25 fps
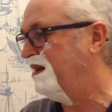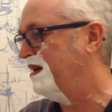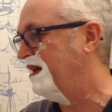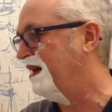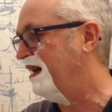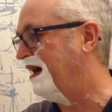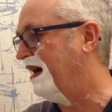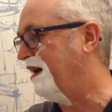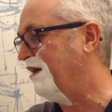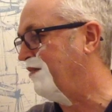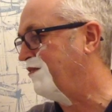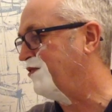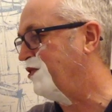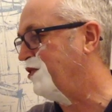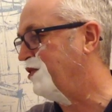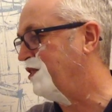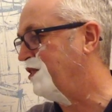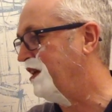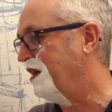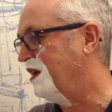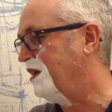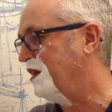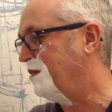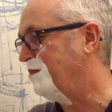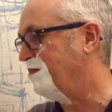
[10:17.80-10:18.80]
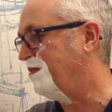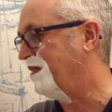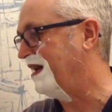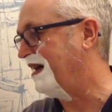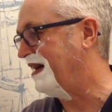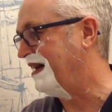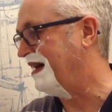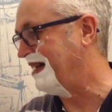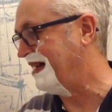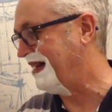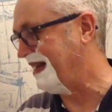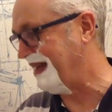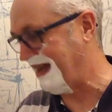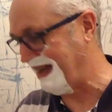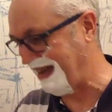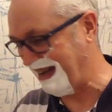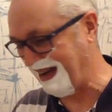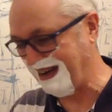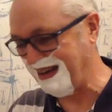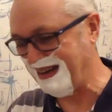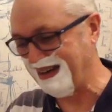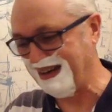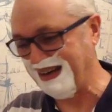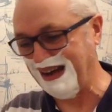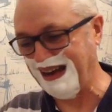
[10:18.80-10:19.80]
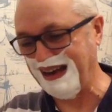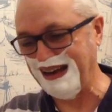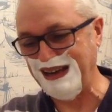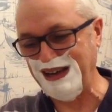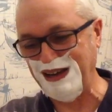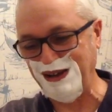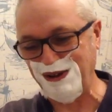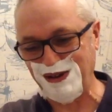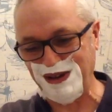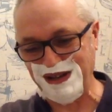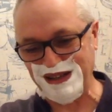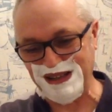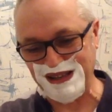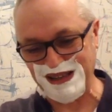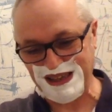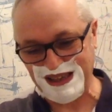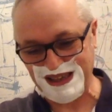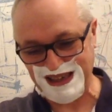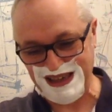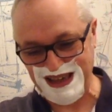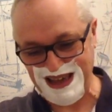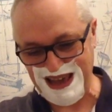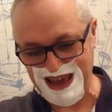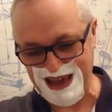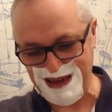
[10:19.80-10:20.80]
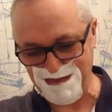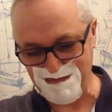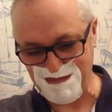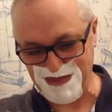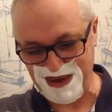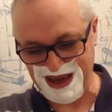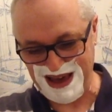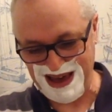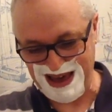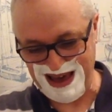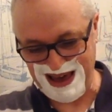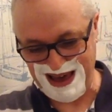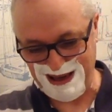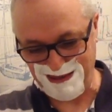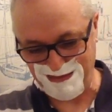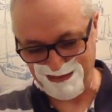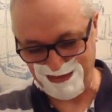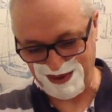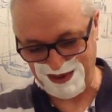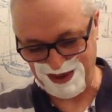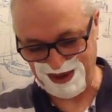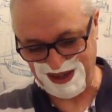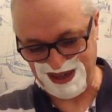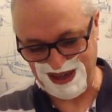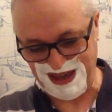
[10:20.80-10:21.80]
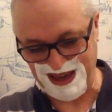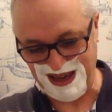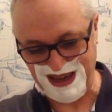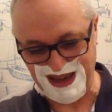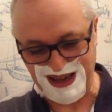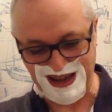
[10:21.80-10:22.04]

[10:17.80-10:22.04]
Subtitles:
Now I've got the other blade here, and you can see perhaps